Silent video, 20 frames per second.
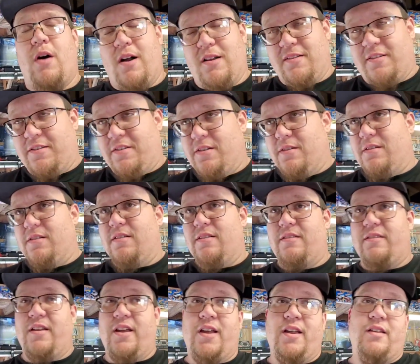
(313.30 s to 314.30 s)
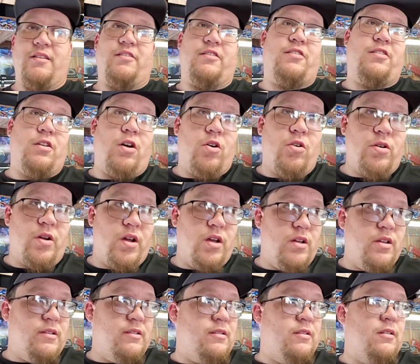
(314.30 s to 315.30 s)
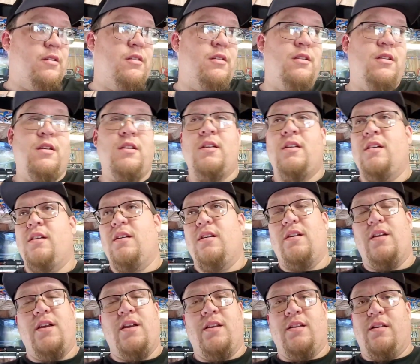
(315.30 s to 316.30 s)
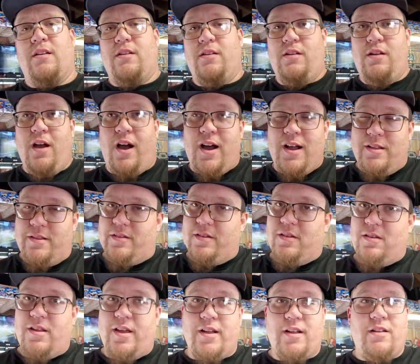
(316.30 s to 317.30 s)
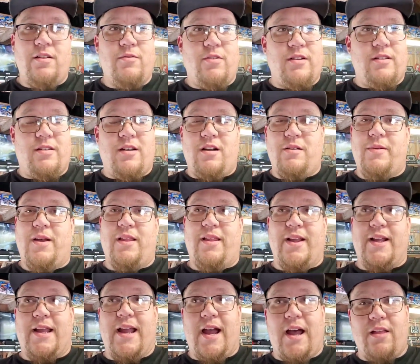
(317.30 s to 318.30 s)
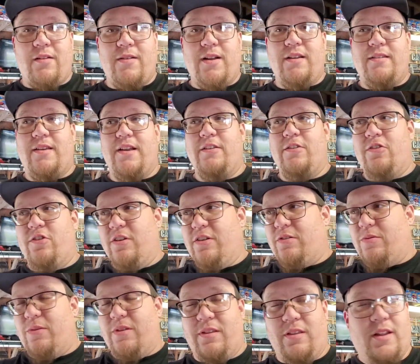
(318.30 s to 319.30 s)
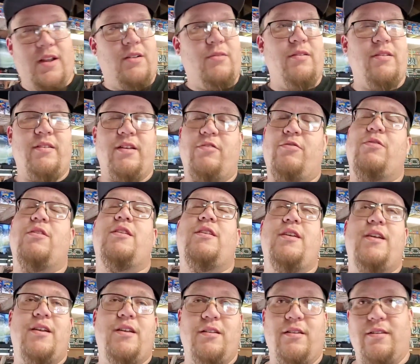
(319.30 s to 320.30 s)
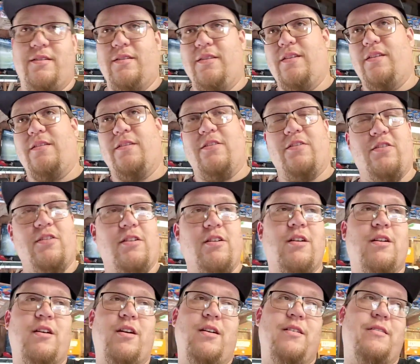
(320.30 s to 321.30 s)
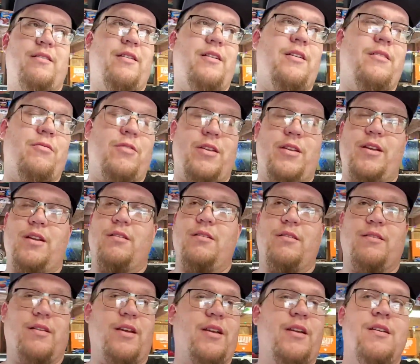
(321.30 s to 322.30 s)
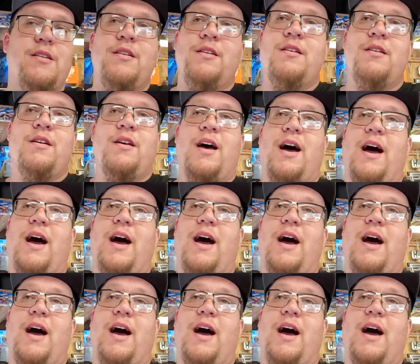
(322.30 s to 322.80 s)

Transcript: Monsters and sodas and And God, dude, like, you want to talk about like calorie intake just with liquids? That's ridiculous. And then the sugar content, ridiculous. Like,